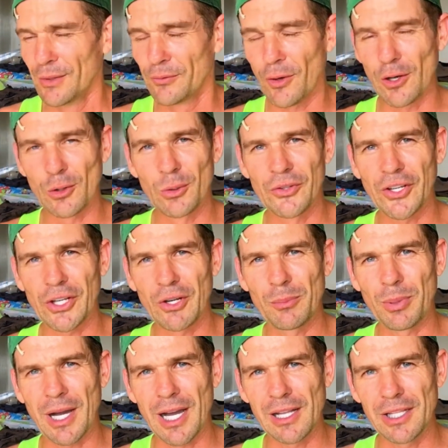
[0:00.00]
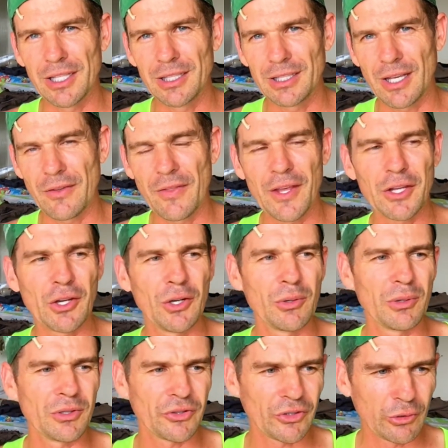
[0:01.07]
followers, they go to Bali, and then they go
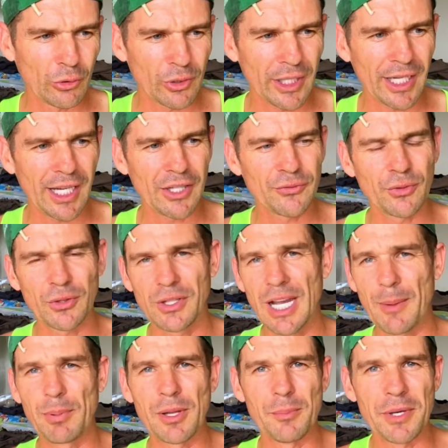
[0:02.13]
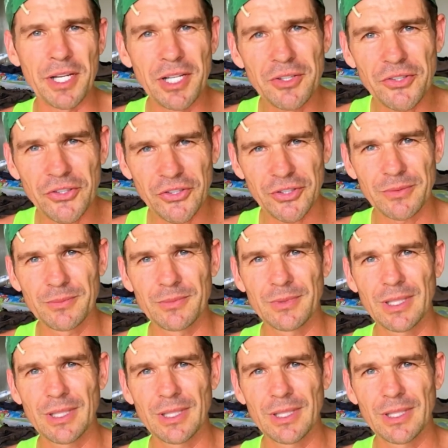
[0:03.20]
to a slaughterhouse for a couple of minutes.